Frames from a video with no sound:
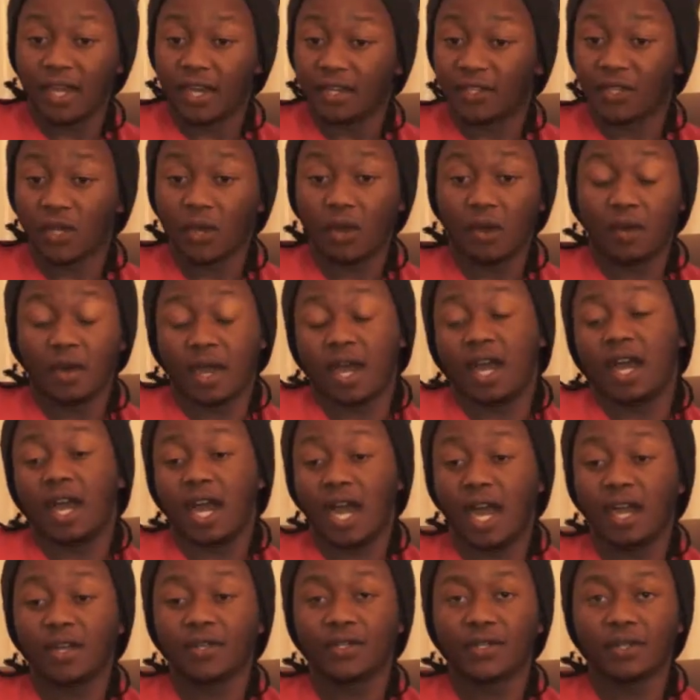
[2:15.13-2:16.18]
So
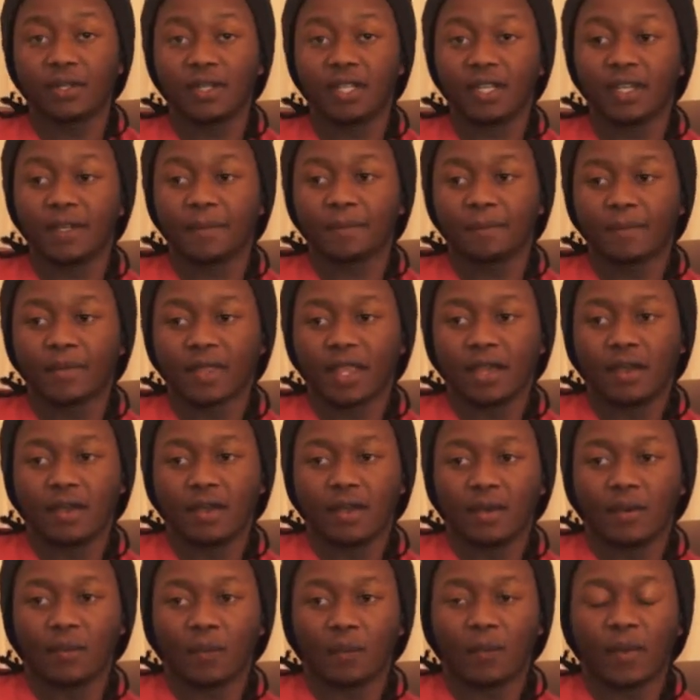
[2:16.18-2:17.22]
actually,
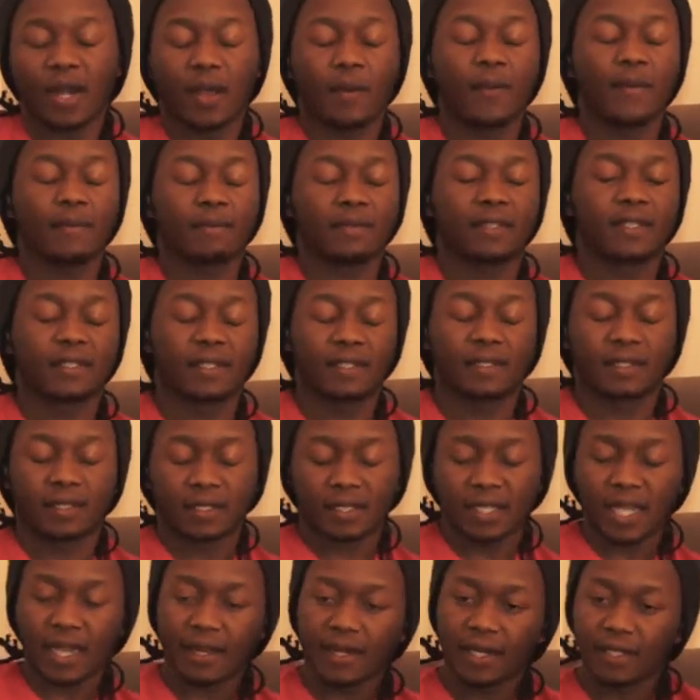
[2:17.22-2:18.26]
when I
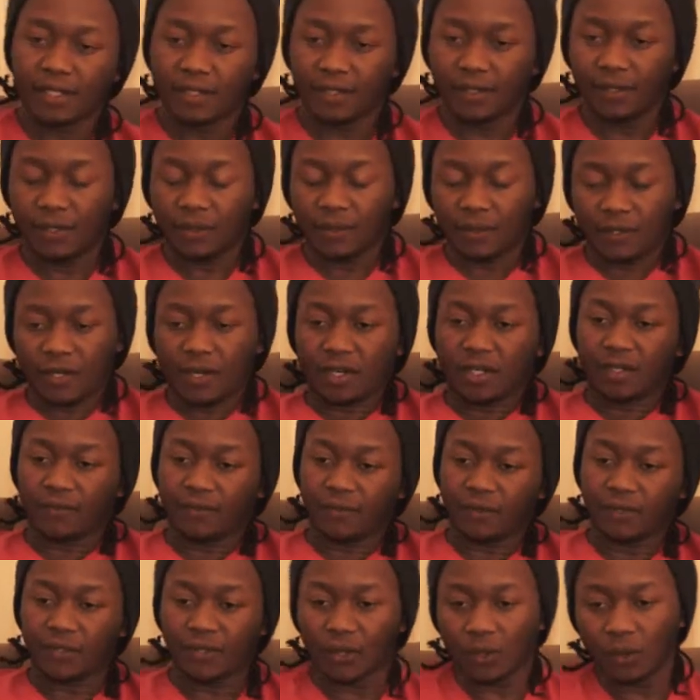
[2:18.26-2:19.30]
started, searching
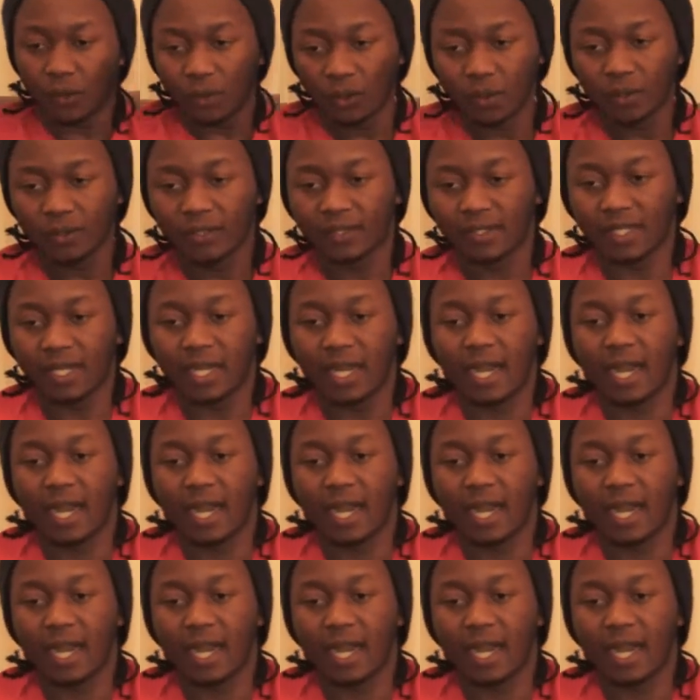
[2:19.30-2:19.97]
for schools,